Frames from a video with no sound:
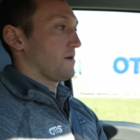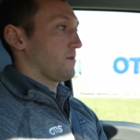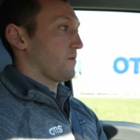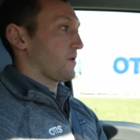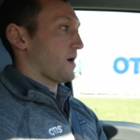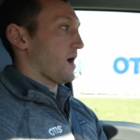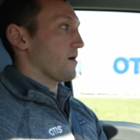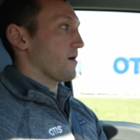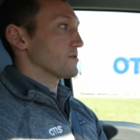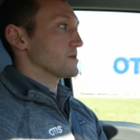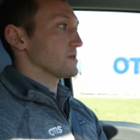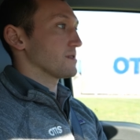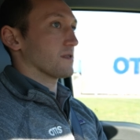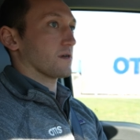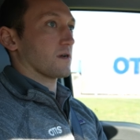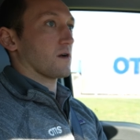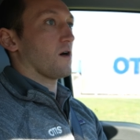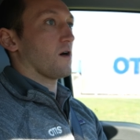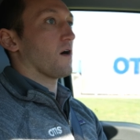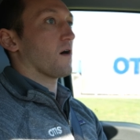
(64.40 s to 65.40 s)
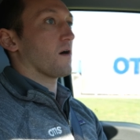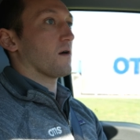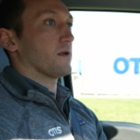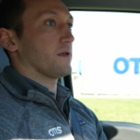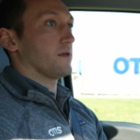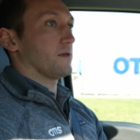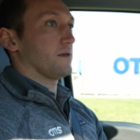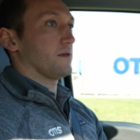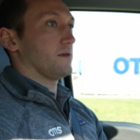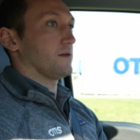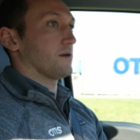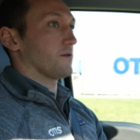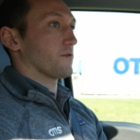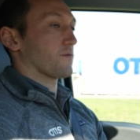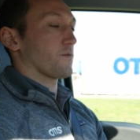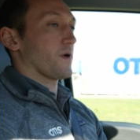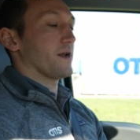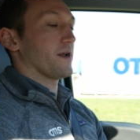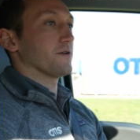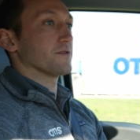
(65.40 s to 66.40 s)
when I was in the car, you know, the
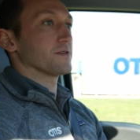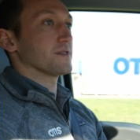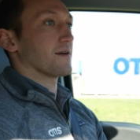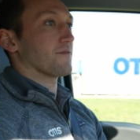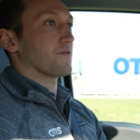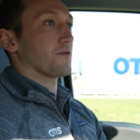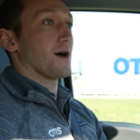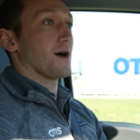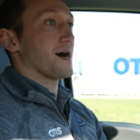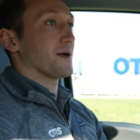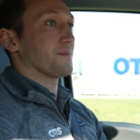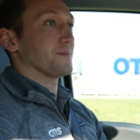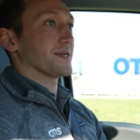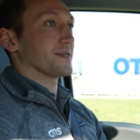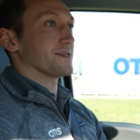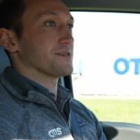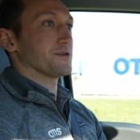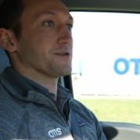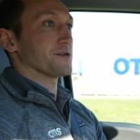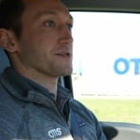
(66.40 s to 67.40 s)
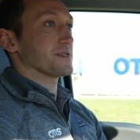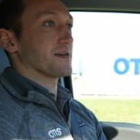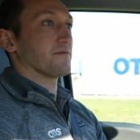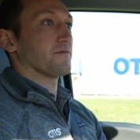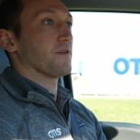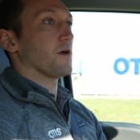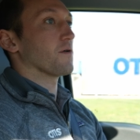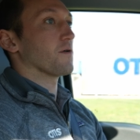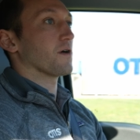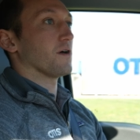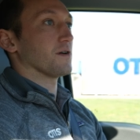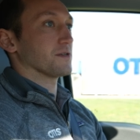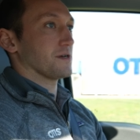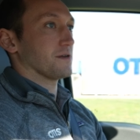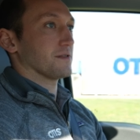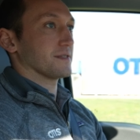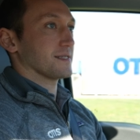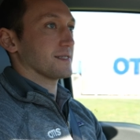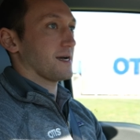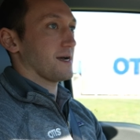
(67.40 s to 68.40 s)
radio's never on because you're just on phone calls
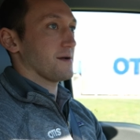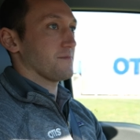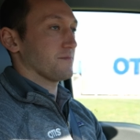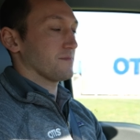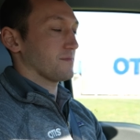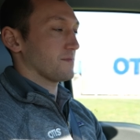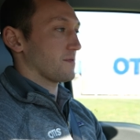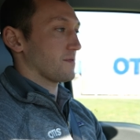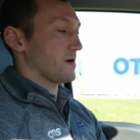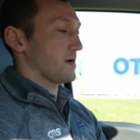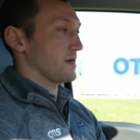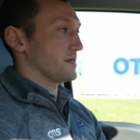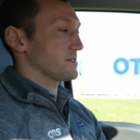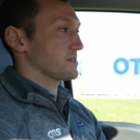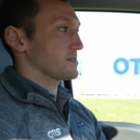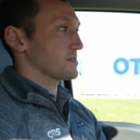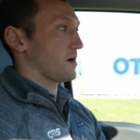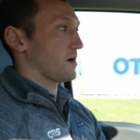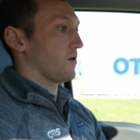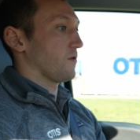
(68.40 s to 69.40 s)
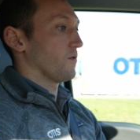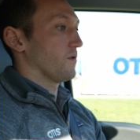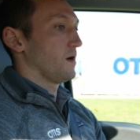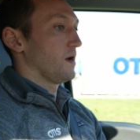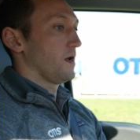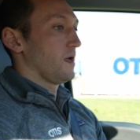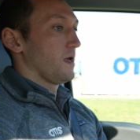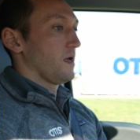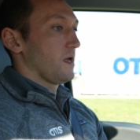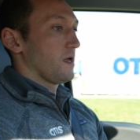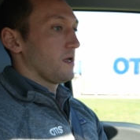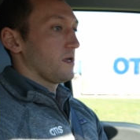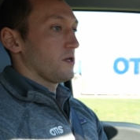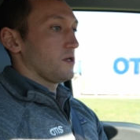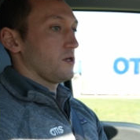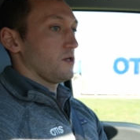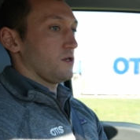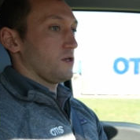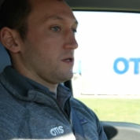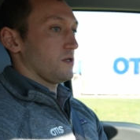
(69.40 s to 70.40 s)
all the time, right? So
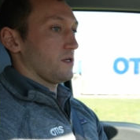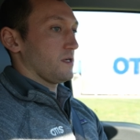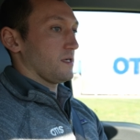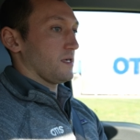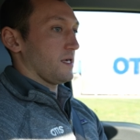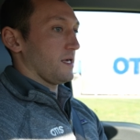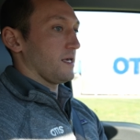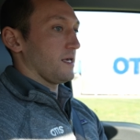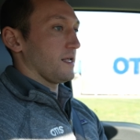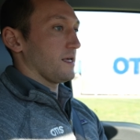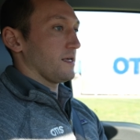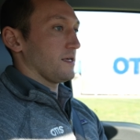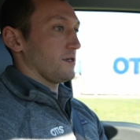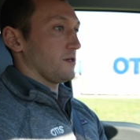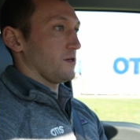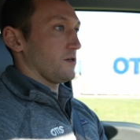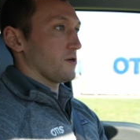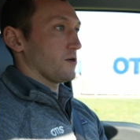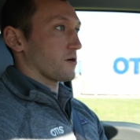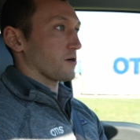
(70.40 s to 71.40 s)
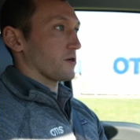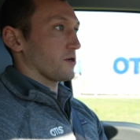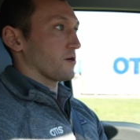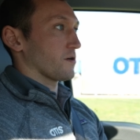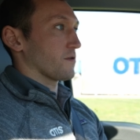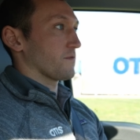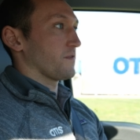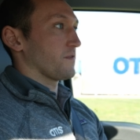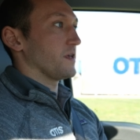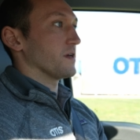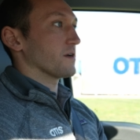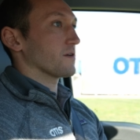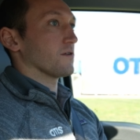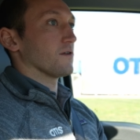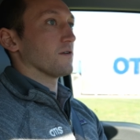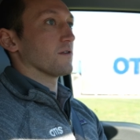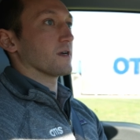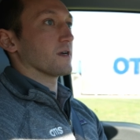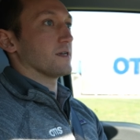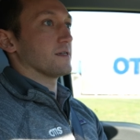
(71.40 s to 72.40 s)
it, it your your
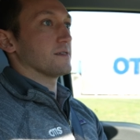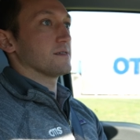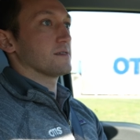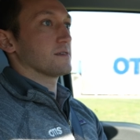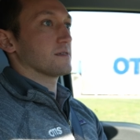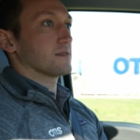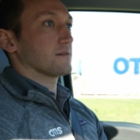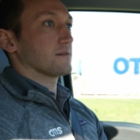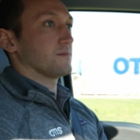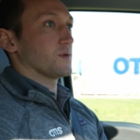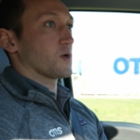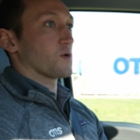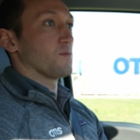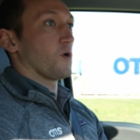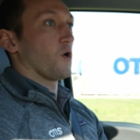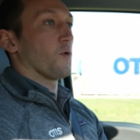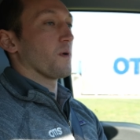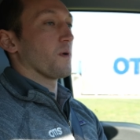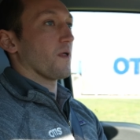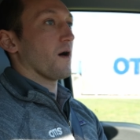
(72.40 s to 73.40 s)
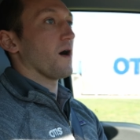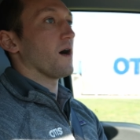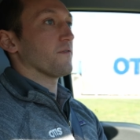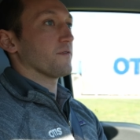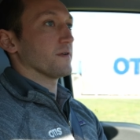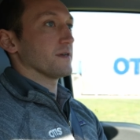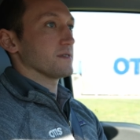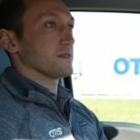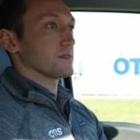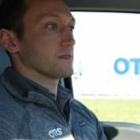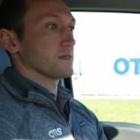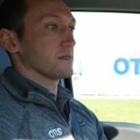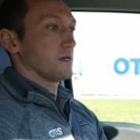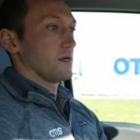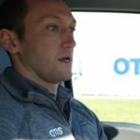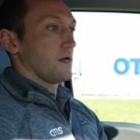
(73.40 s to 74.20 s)
vehicle is your mobile office.